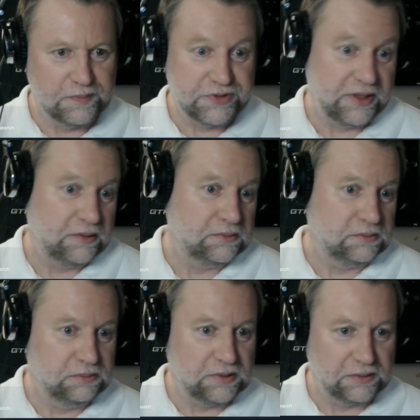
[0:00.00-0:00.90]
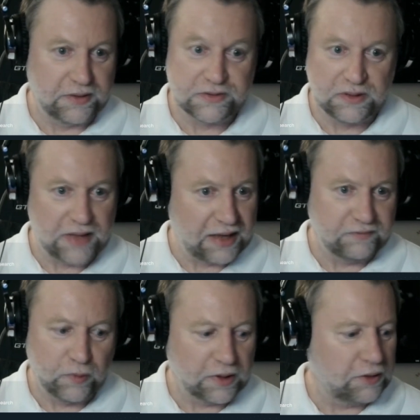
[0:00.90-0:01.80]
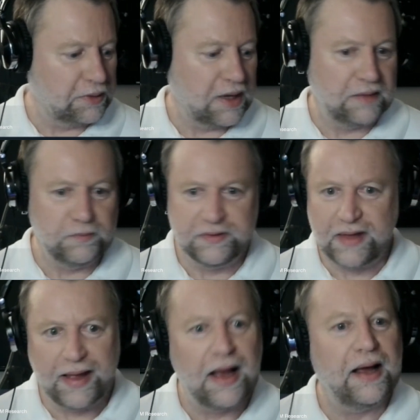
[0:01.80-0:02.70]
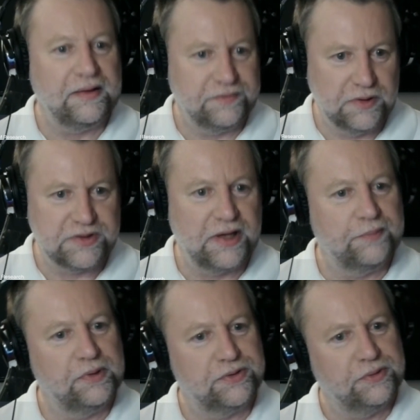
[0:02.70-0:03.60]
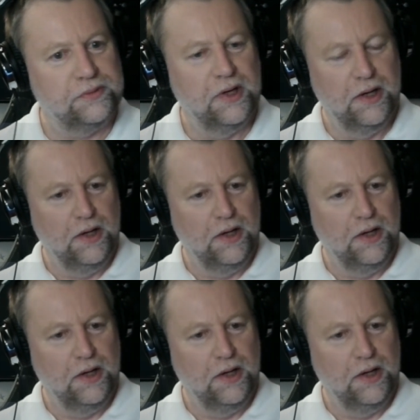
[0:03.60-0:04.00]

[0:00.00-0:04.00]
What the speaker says: So there's a lot of work going on with AI, for example, to